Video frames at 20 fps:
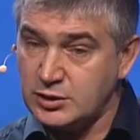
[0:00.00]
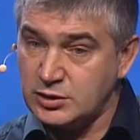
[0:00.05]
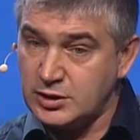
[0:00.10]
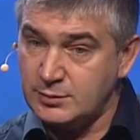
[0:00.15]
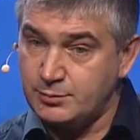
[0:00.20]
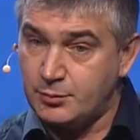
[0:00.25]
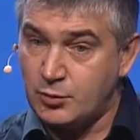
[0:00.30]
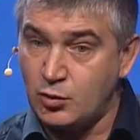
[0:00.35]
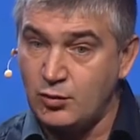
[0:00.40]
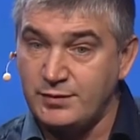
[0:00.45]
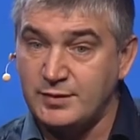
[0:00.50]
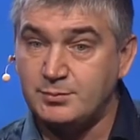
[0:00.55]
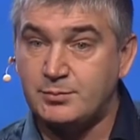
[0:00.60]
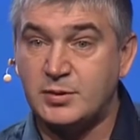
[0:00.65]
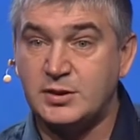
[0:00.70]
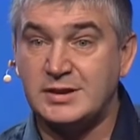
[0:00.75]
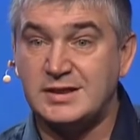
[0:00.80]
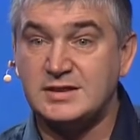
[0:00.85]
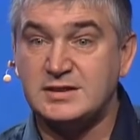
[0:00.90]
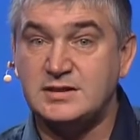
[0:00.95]
improving
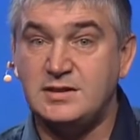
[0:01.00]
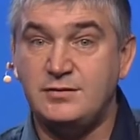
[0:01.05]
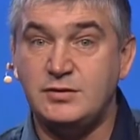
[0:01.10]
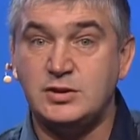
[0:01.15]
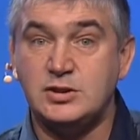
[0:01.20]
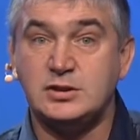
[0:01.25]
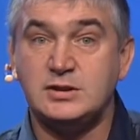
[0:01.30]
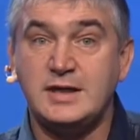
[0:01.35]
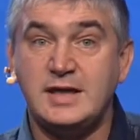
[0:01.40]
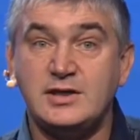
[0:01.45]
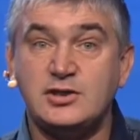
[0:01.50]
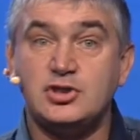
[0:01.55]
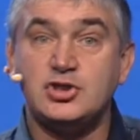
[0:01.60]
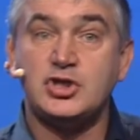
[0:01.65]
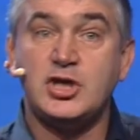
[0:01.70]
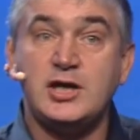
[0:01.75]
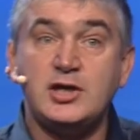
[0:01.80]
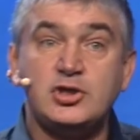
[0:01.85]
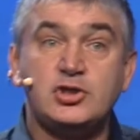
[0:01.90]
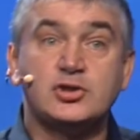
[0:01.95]
productivity takes
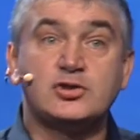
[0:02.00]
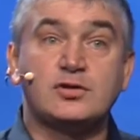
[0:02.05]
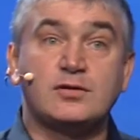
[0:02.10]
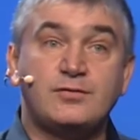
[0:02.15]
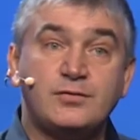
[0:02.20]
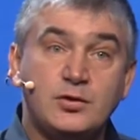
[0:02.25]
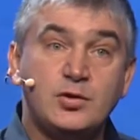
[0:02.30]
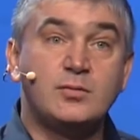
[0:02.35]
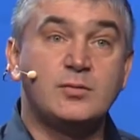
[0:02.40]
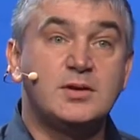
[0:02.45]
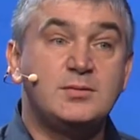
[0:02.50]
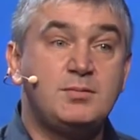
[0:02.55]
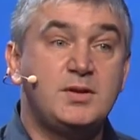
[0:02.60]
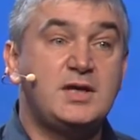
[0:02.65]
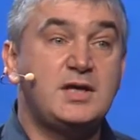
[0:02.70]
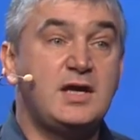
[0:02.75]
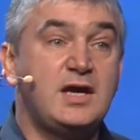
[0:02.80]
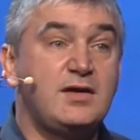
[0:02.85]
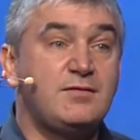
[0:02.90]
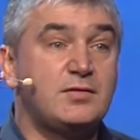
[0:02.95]
changes of human
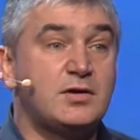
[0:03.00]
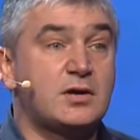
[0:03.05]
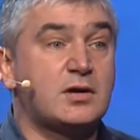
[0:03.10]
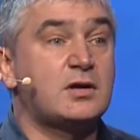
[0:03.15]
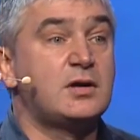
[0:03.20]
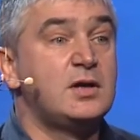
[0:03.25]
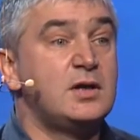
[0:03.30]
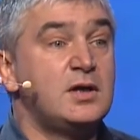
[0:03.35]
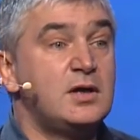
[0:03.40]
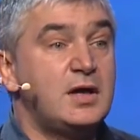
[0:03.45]
behavior,